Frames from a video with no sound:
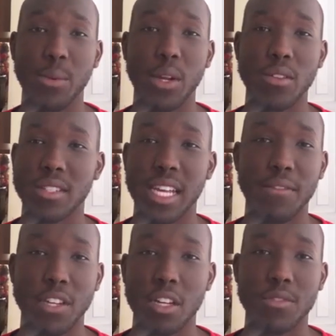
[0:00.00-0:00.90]
Like, we don't
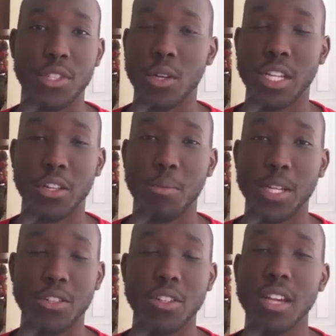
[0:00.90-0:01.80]
send photographers to go take their
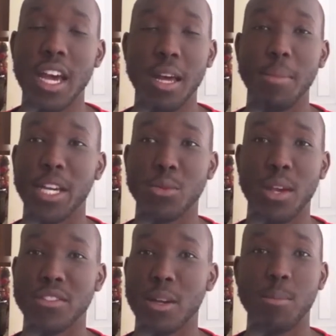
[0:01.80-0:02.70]
pictures, because
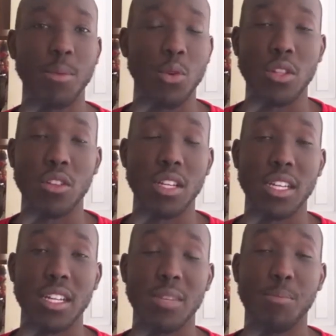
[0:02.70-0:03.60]
we have some people who literally